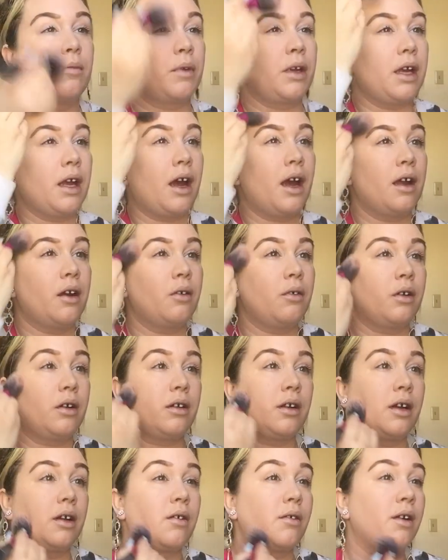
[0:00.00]
Yeah, I don't go
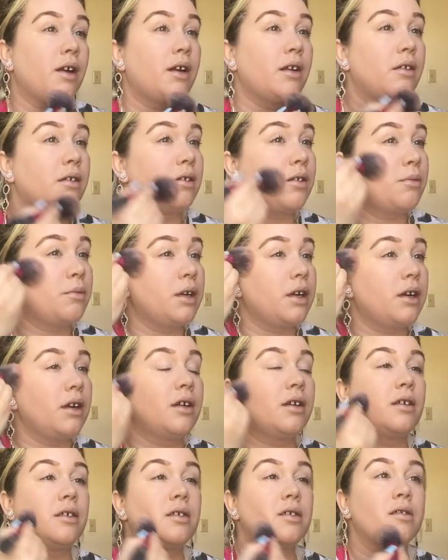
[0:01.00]
like right under my
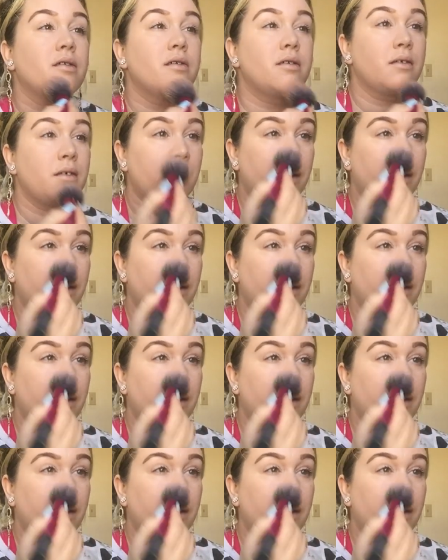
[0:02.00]
eyes.